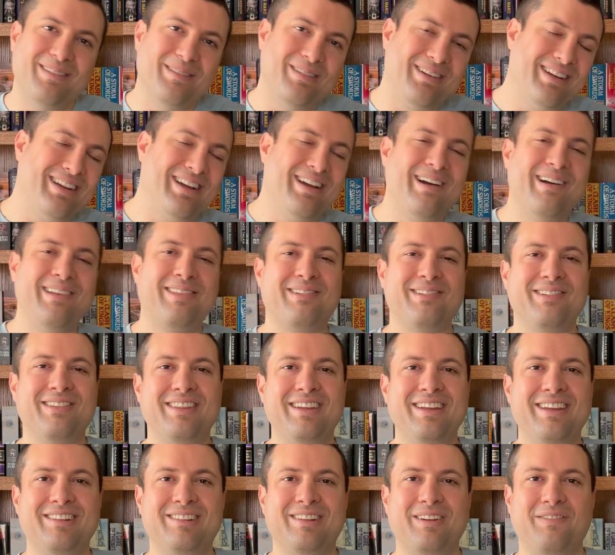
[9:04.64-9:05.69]
go through
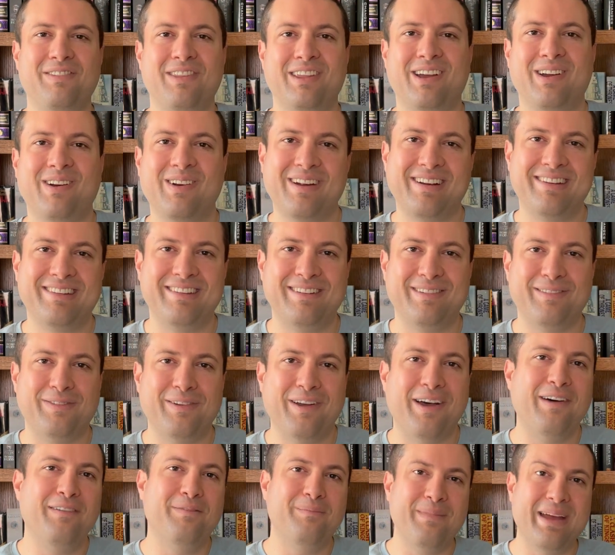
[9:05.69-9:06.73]
these over the course
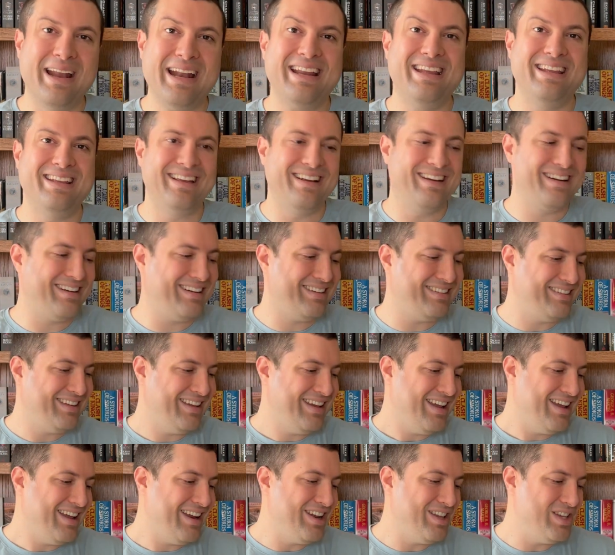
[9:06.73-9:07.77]
of many years
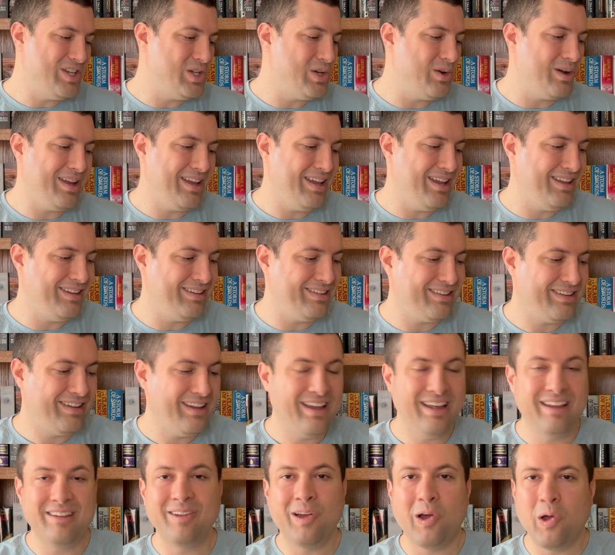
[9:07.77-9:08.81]
and enjoy his
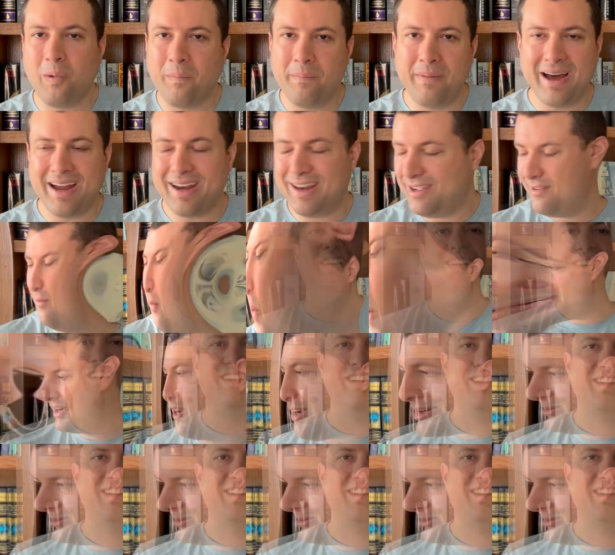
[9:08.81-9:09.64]
whole body of work.